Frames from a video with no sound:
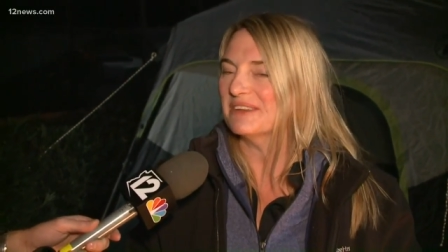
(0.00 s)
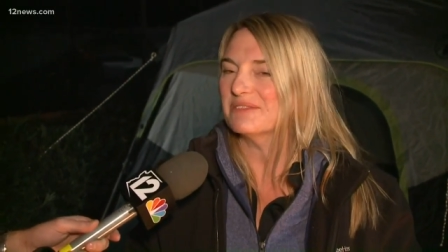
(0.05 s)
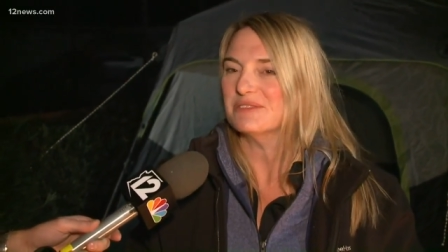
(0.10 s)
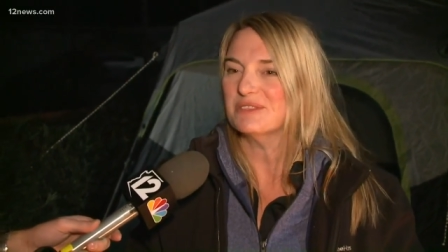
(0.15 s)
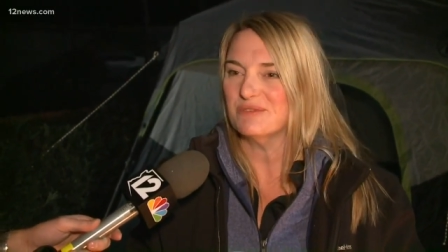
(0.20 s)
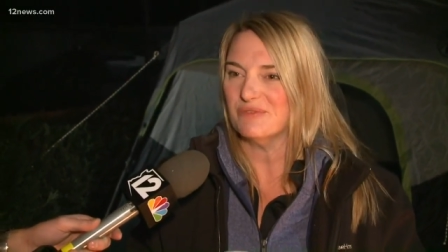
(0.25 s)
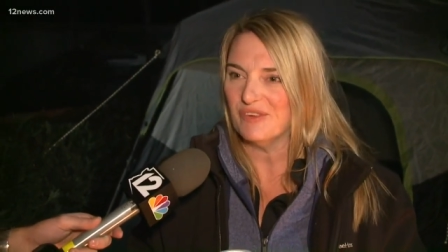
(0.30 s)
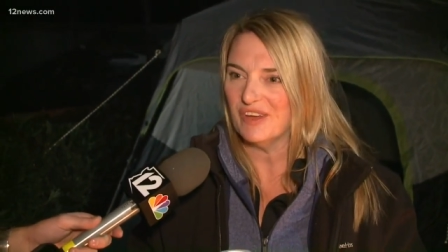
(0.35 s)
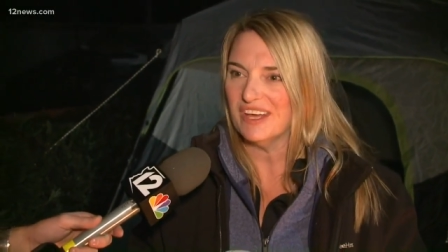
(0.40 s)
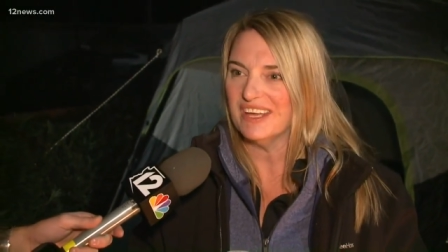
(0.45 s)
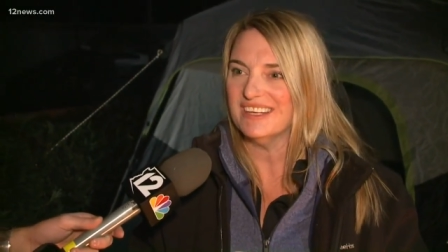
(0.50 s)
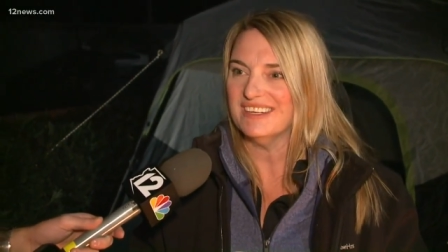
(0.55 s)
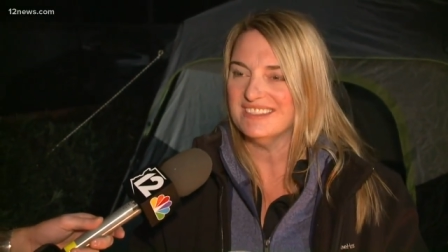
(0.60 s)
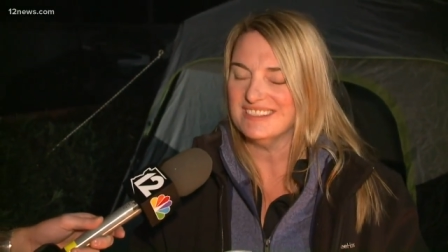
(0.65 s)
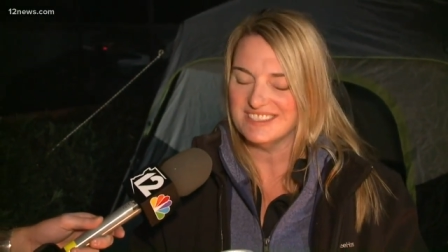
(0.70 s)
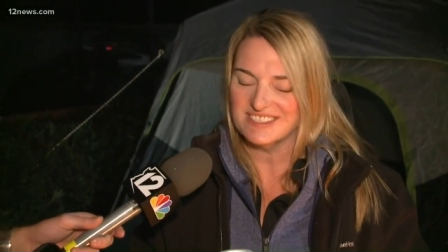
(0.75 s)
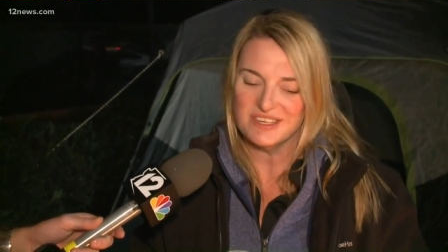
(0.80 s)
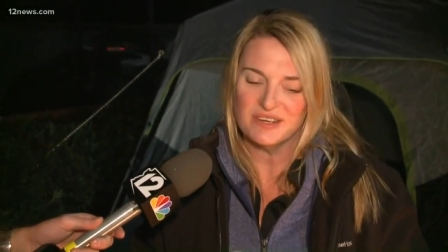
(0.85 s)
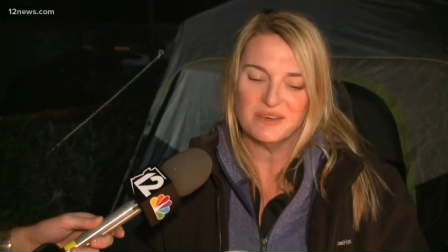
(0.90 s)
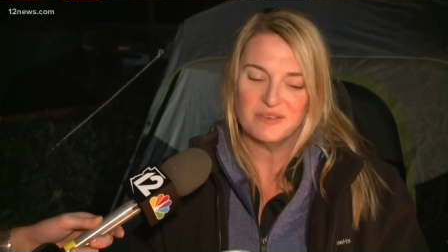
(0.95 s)
It was fun.
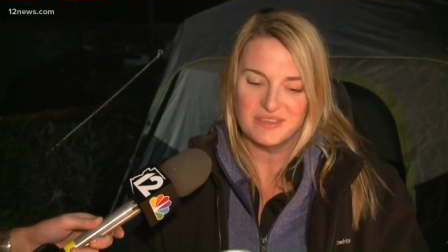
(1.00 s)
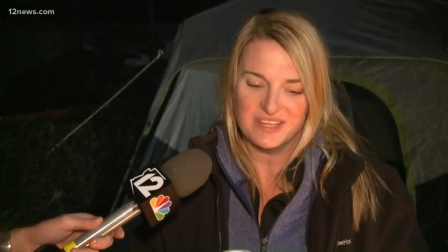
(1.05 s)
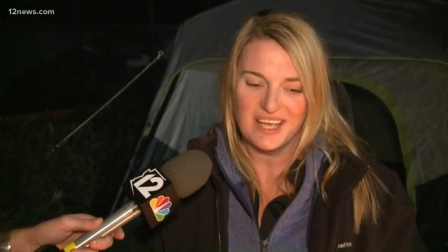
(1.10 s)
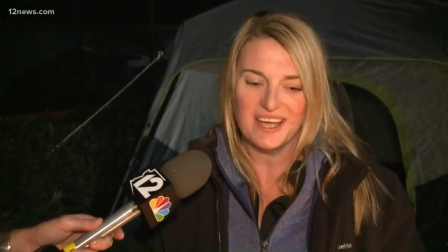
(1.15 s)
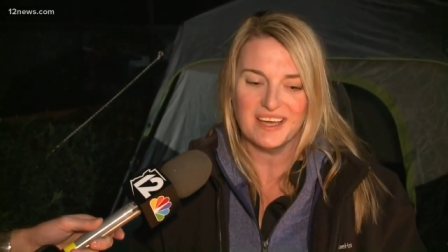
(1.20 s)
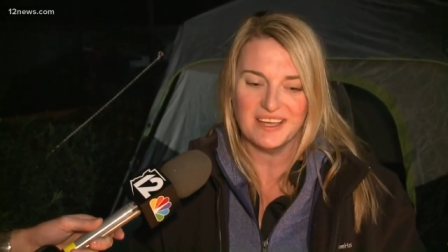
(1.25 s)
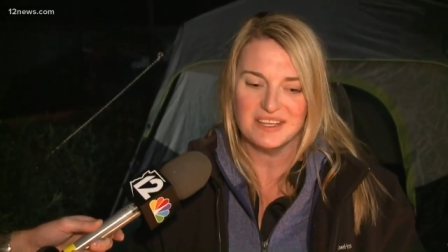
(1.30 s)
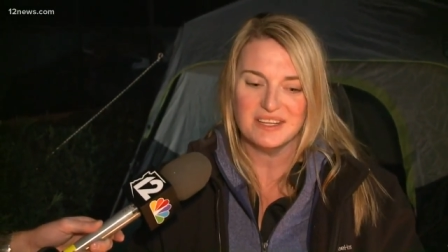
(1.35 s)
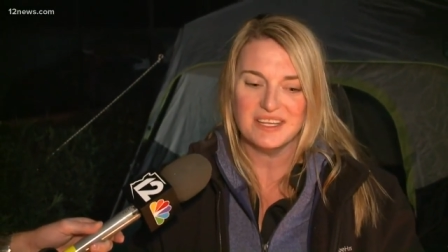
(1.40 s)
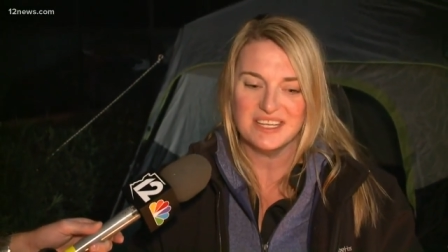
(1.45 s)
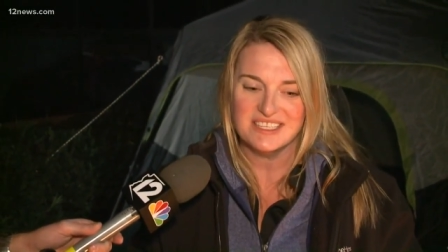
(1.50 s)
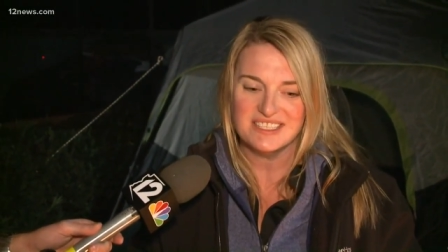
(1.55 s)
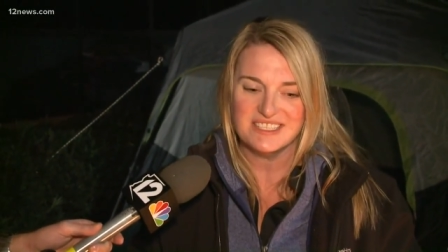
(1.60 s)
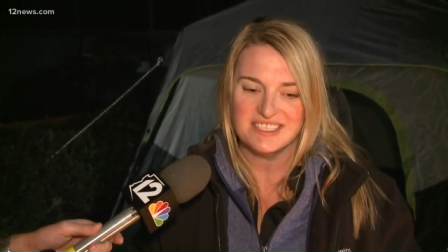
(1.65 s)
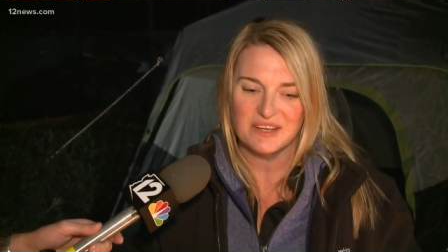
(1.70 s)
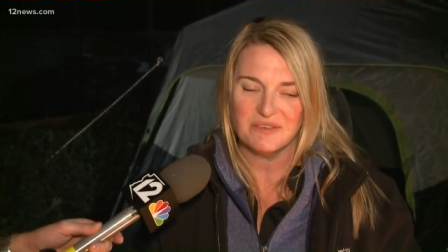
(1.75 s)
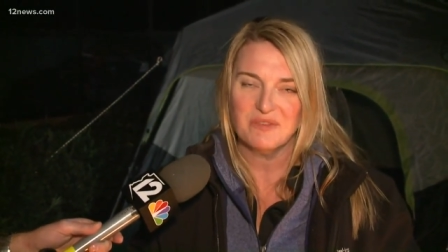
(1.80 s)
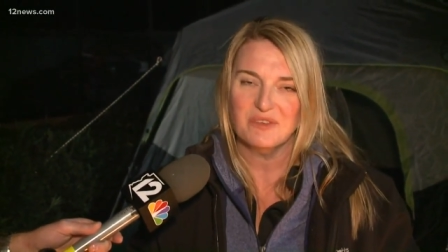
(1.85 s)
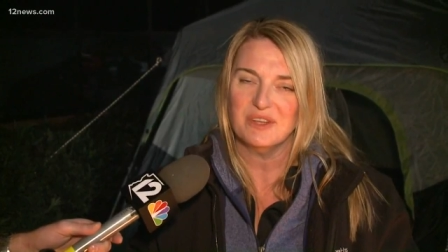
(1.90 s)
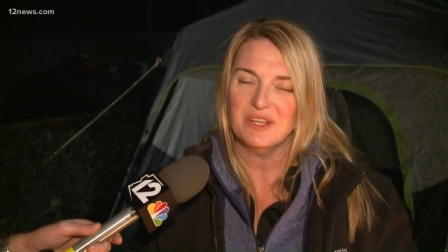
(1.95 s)
So yeah, it, it's
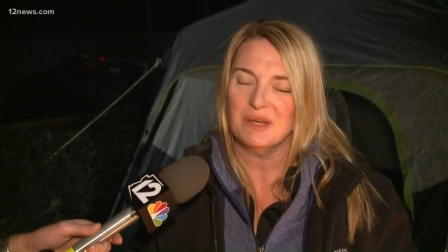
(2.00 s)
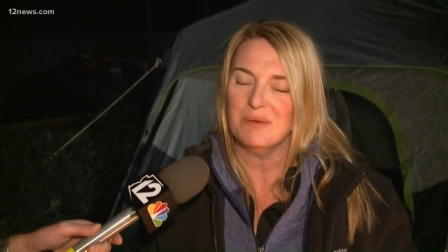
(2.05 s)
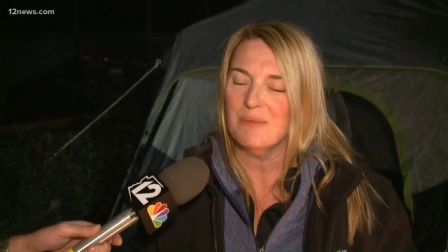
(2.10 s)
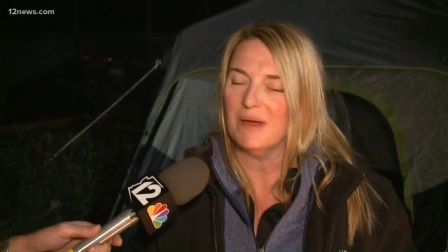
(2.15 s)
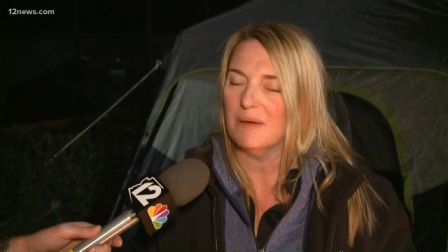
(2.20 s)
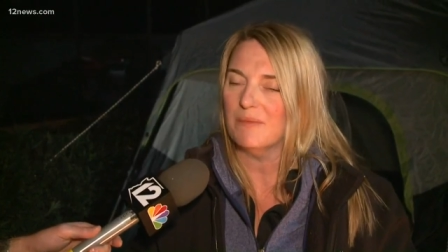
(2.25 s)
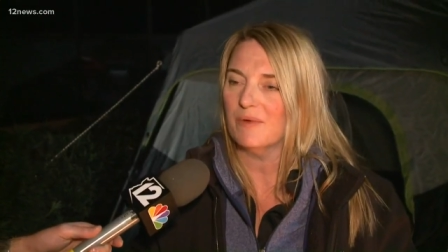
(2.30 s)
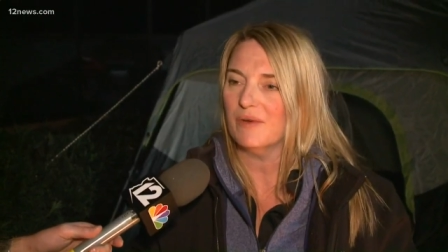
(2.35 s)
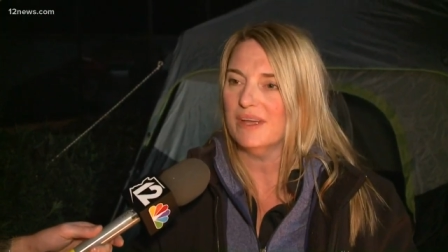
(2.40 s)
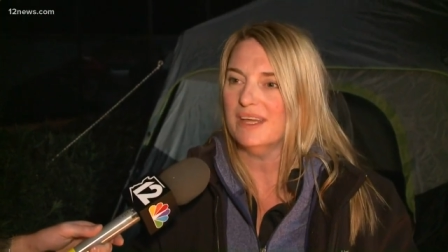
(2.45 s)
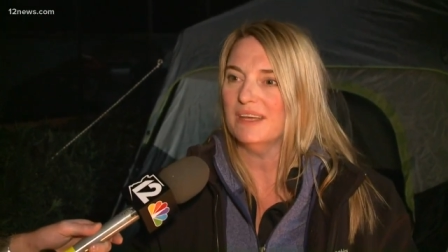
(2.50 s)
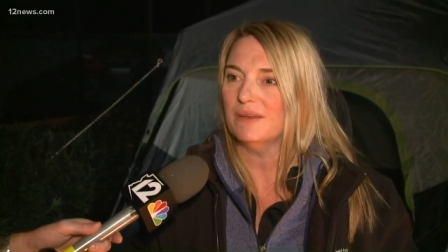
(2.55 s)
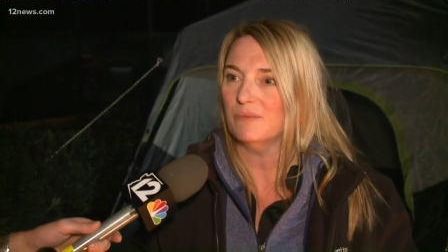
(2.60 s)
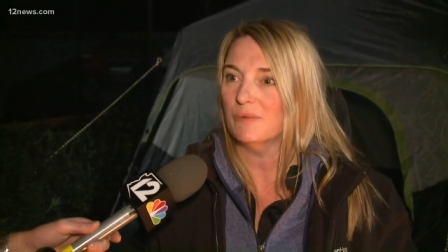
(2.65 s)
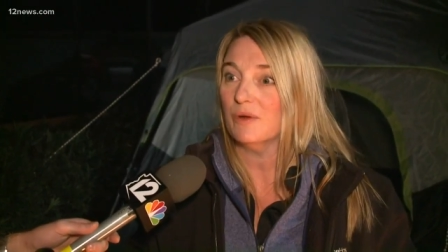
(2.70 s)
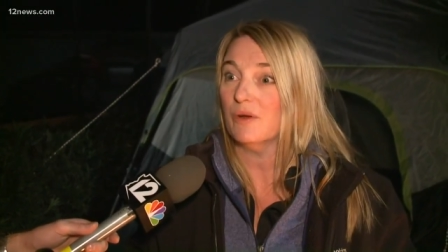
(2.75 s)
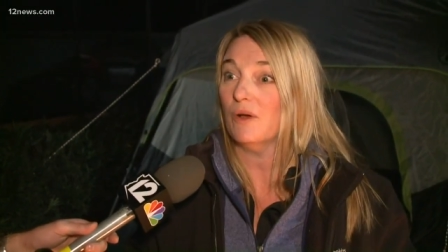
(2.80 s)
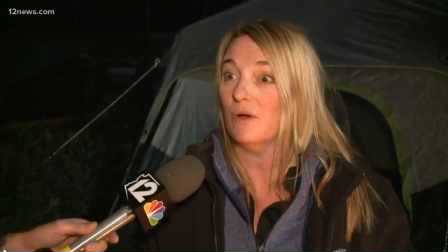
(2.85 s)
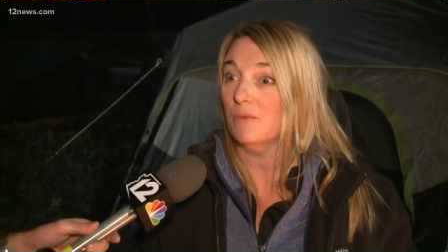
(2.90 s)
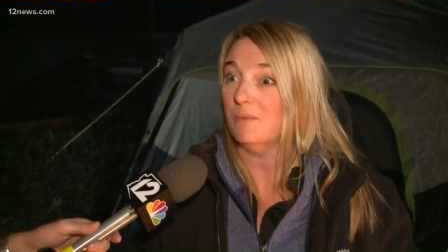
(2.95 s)
definitely a memory, and
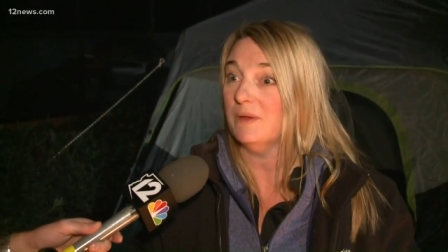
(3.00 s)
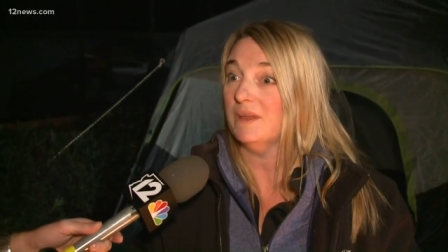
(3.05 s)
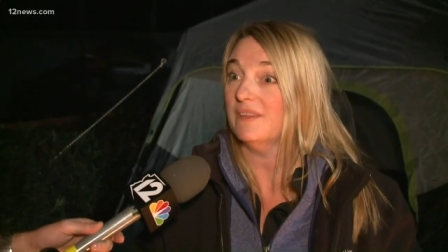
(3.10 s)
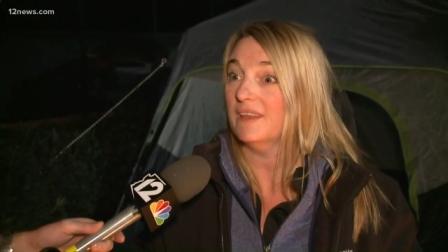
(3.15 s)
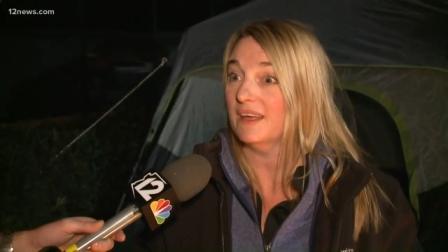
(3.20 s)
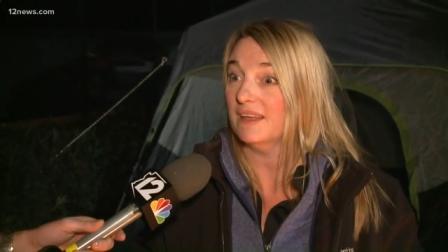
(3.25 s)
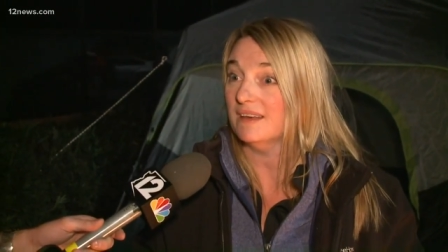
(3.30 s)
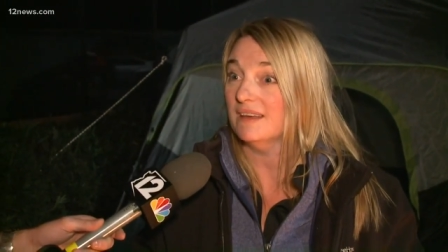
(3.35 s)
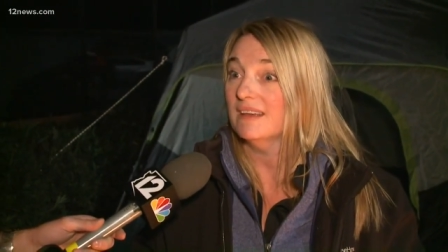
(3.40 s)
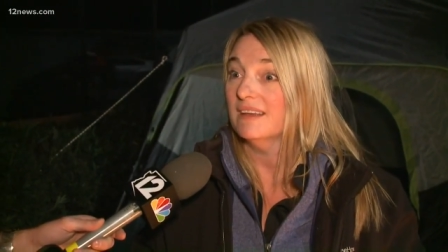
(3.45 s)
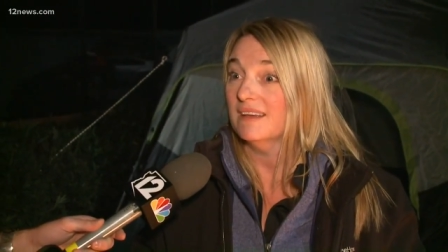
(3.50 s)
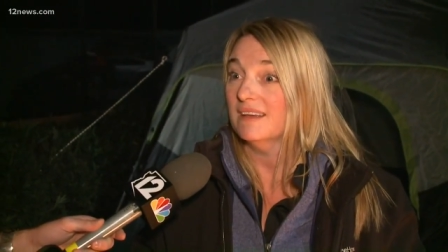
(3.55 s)
we're hoping that